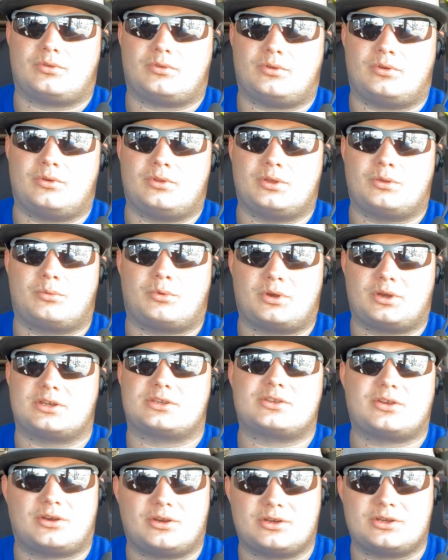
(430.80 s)
only work
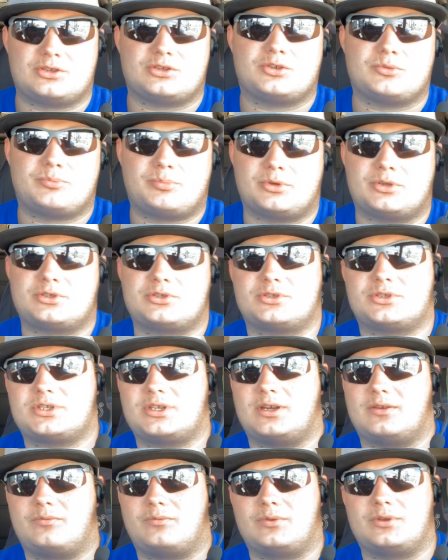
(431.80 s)
as hard as you push
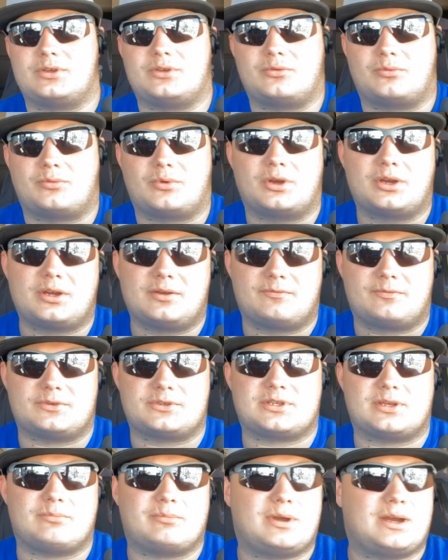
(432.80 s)
yourself. When you're working for
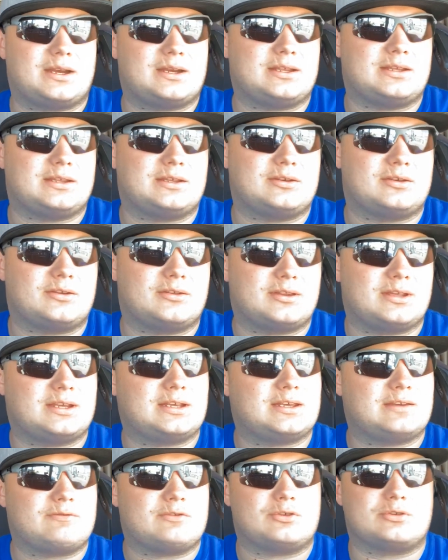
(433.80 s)
somebody, they
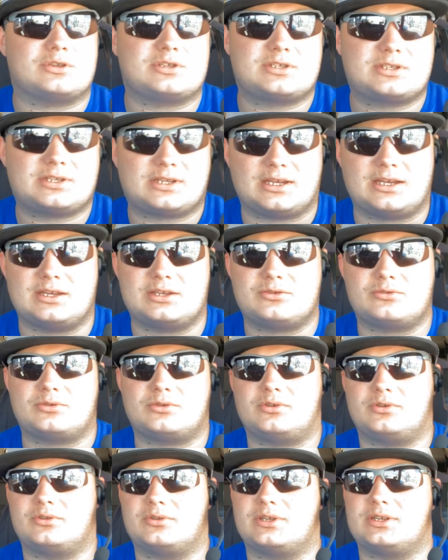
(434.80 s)
give you a
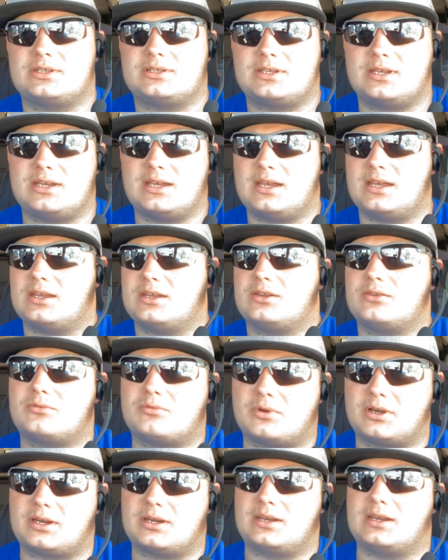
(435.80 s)
schedule and they say, hey, you're
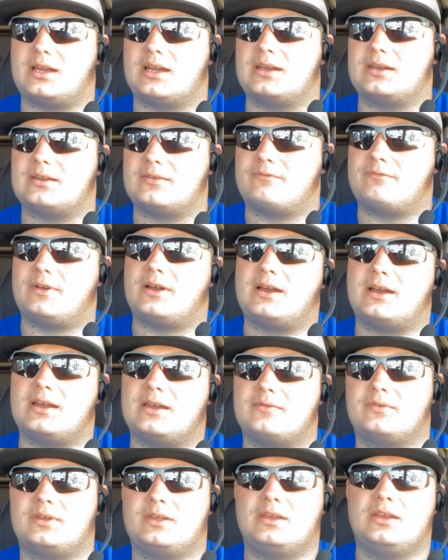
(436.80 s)
working 9 to
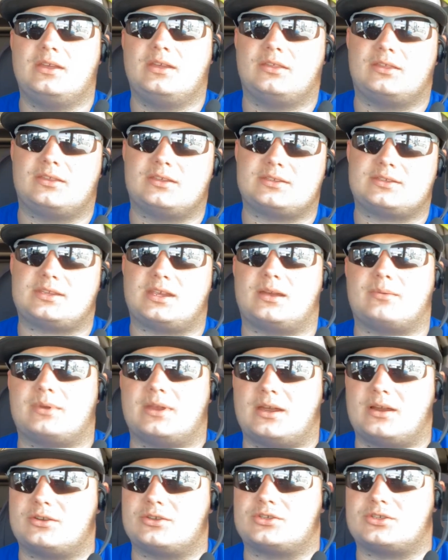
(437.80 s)
5. This is how many
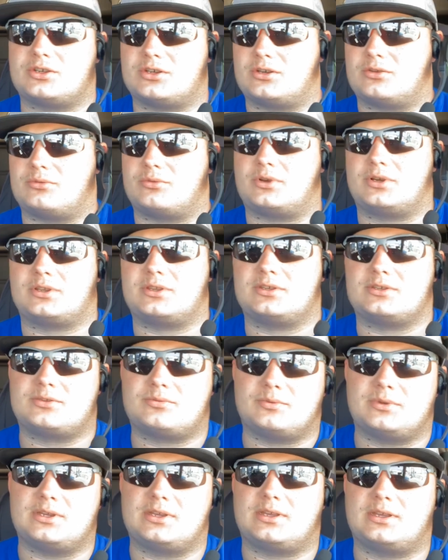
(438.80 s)
hours you're going to work this
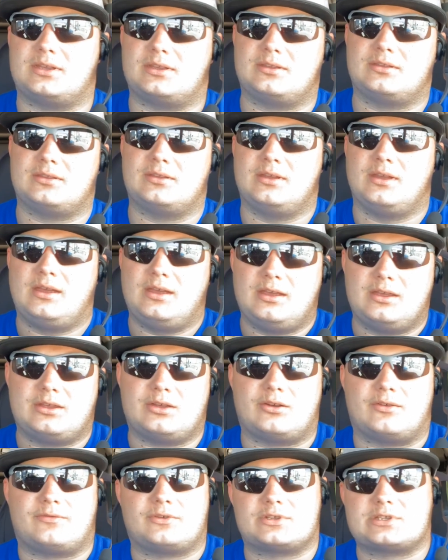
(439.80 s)
week. And,
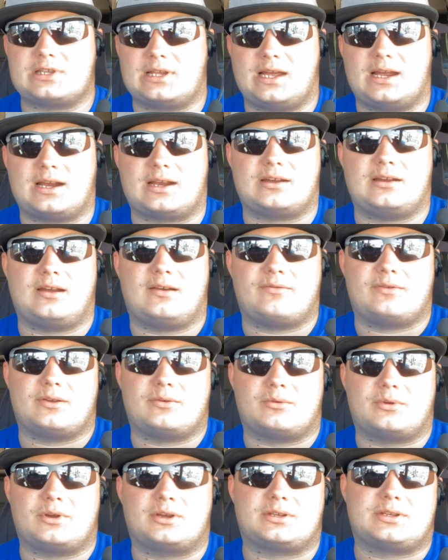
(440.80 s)
if you're slacking off at
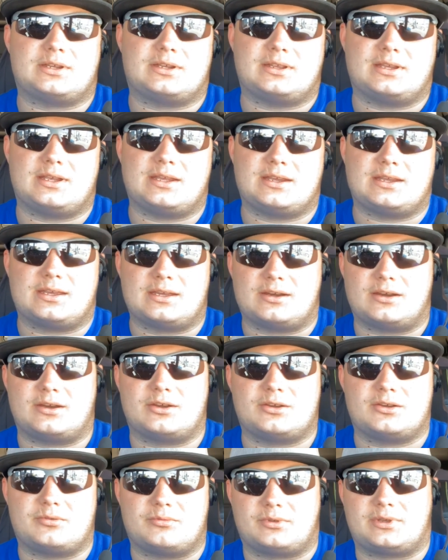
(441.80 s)
work, then they get on
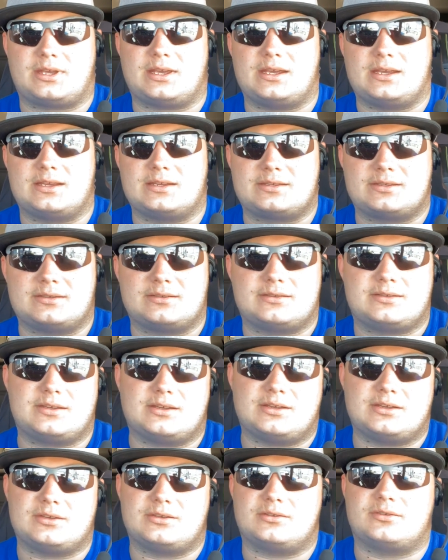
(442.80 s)
your case and
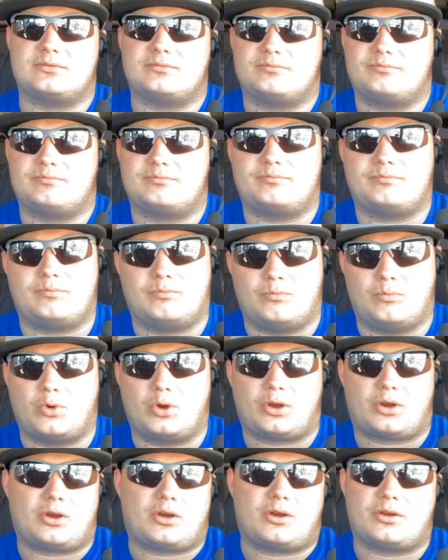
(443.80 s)
tell you to
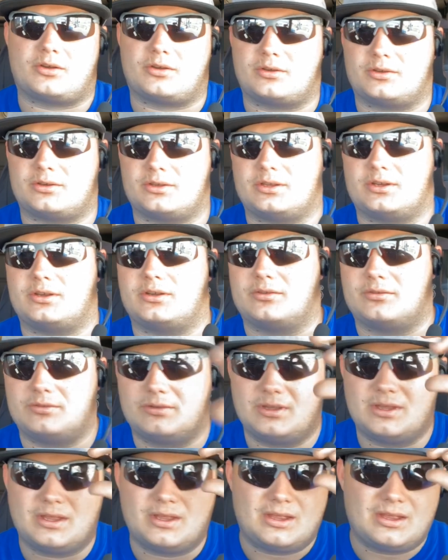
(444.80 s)
work harder,
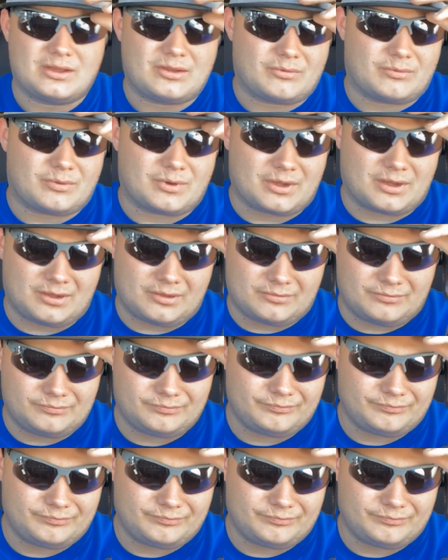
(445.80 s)
Well,